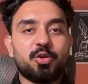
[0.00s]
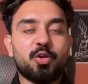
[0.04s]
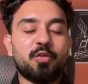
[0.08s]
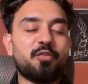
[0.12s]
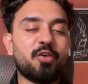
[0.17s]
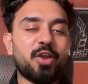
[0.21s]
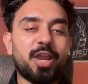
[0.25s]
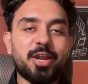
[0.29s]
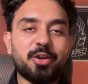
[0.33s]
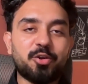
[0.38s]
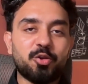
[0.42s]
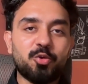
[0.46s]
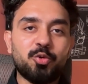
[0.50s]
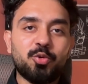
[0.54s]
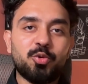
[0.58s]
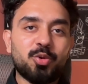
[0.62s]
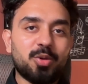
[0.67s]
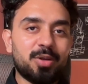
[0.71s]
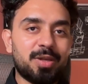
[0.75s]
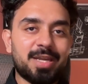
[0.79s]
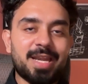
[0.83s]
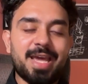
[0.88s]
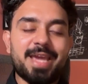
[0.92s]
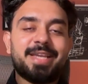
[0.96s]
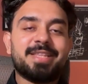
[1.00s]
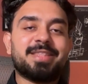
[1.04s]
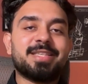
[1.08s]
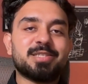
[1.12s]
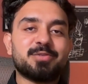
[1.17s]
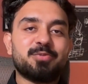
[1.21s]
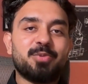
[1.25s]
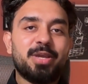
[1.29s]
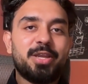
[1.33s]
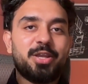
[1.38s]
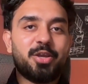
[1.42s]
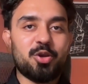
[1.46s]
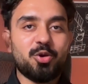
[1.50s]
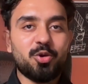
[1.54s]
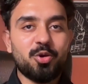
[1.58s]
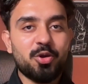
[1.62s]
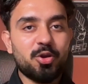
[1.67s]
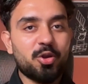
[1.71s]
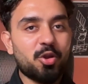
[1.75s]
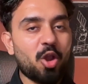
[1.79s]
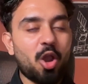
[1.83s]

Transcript: Don't forget to like this video,